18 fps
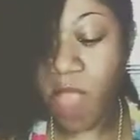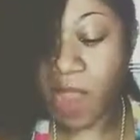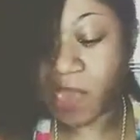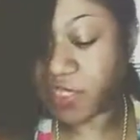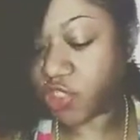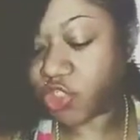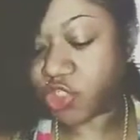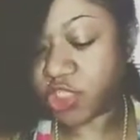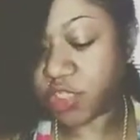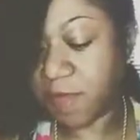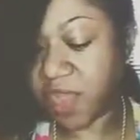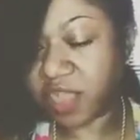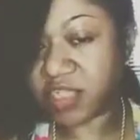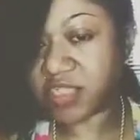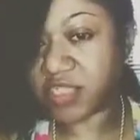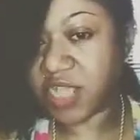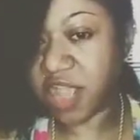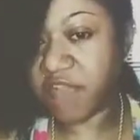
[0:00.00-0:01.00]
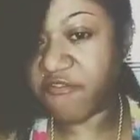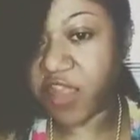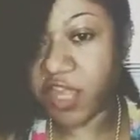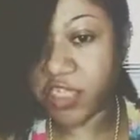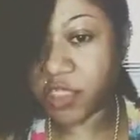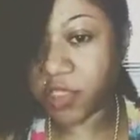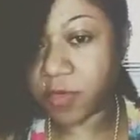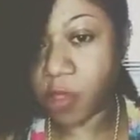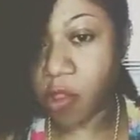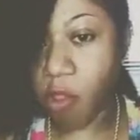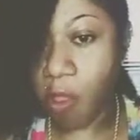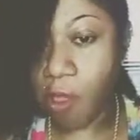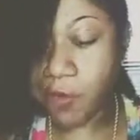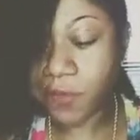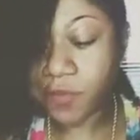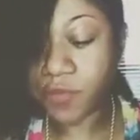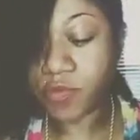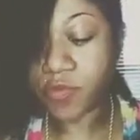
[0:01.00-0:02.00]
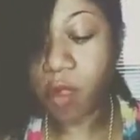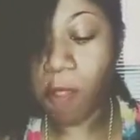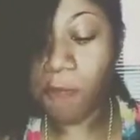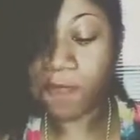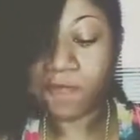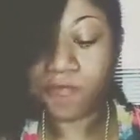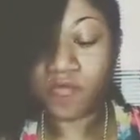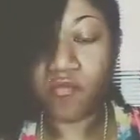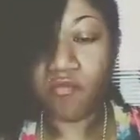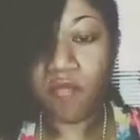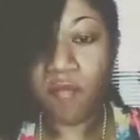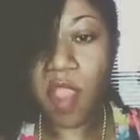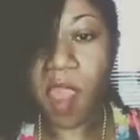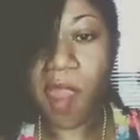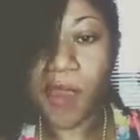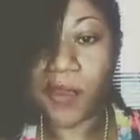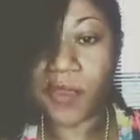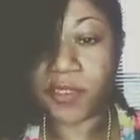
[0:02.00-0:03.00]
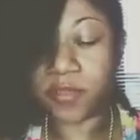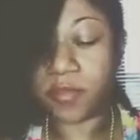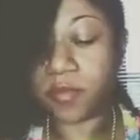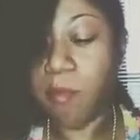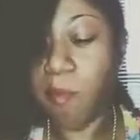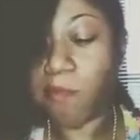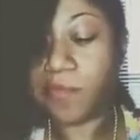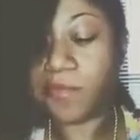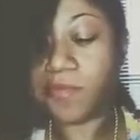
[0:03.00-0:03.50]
I usually make the same vegetables. Um,